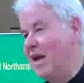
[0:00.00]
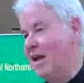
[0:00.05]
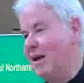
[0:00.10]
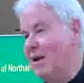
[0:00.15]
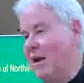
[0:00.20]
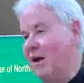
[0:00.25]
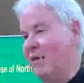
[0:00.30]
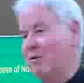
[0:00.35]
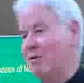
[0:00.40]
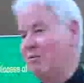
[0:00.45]

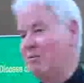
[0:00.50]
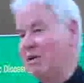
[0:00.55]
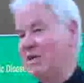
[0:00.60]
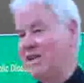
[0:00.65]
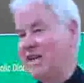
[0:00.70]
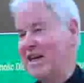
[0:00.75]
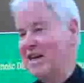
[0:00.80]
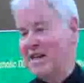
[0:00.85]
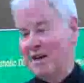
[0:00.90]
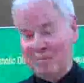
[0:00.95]
But I thought I'd
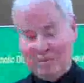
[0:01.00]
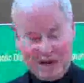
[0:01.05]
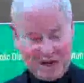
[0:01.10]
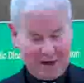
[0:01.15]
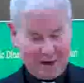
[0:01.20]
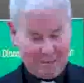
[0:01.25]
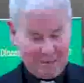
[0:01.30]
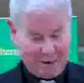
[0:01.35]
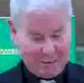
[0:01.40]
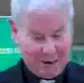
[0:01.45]
say something a
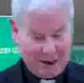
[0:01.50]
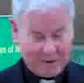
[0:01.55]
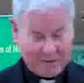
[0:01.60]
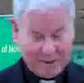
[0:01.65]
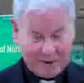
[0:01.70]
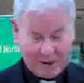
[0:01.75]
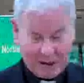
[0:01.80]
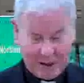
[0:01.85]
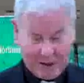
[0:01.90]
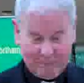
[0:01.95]
little bit
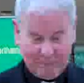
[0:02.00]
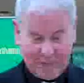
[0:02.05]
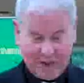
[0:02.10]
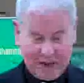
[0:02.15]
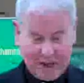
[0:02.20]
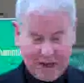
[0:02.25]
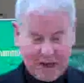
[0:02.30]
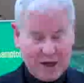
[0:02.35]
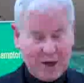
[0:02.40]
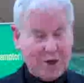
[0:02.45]
about
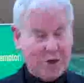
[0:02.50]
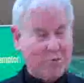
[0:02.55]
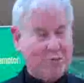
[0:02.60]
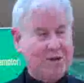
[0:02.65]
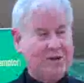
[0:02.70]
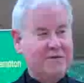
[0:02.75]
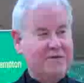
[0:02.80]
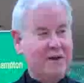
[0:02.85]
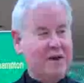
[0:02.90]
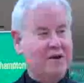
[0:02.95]

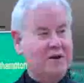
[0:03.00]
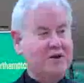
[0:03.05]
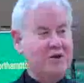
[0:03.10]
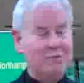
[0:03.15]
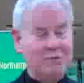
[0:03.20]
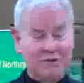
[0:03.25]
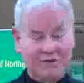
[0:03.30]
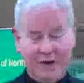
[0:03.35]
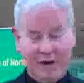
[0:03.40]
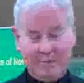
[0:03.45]
Newman's, because
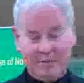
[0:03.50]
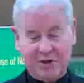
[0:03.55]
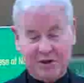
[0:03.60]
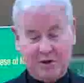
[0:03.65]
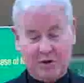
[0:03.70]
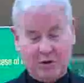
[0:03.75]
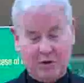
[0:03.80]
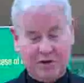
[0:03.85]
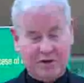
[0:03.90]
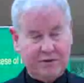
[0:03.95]
Newman's famous,
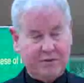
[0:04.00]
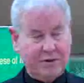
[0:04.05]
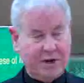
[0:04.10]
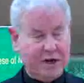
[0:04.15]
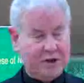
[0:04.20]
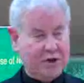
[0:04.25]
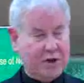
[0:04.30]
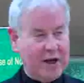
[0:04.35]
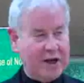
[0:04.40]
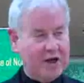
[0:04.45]
of course, in the
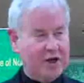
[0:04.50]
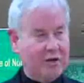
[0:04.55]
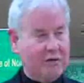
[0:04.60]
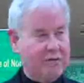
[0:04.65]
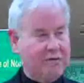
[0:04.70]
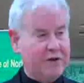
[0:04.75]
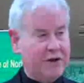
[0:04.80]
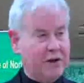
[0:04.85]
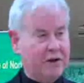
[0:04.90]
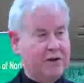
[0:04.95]
educational
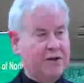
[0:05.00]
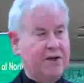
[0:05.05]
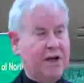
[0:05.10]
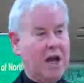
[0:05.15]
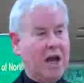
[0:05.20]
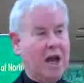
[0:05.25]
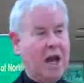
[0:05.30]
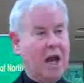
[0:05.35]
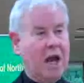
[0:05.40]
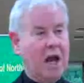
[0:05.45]
fields
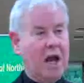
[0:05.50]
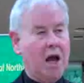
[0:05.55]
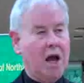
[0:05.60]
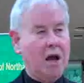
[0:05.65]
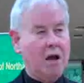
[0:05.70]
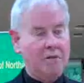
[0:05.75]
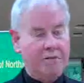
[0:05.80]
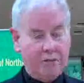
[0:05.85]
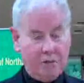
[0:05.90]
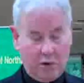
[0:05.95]

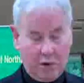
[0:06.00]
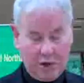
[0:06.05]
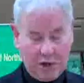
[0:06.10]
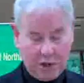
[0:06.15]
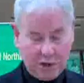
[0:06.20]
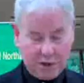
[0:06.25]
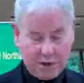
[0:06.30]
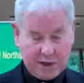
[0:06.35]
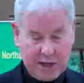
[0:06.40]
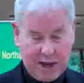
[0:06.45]
for
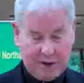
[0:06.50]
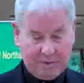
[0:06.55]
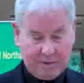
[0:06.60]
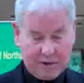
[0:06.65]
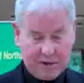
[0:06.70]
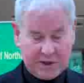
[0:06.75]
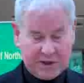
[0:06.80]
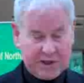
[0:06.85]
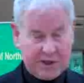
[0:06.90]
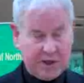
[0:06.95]
his
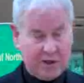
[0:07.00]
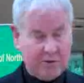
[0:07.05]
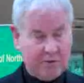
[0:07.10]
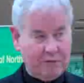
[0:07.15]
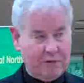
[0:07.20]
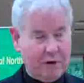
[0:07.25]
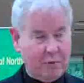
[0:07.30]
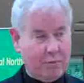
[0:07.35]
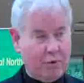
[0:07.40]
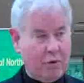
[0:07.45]
advocacy of
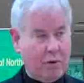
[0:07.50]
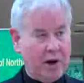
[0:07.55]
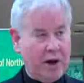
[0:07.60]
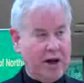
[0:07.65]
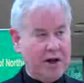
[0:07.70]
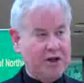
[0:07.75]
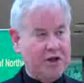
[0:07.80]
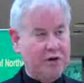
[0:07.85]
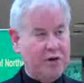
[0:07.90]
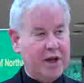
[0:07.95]
liberal
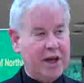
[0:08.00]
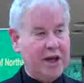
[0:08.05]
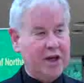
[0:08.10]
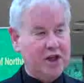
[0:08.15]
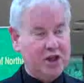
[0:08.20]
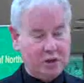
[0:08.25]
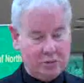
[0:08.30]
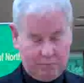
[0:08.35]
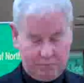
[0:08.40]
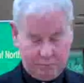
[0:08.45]

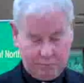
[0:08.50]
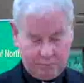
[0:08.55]
education.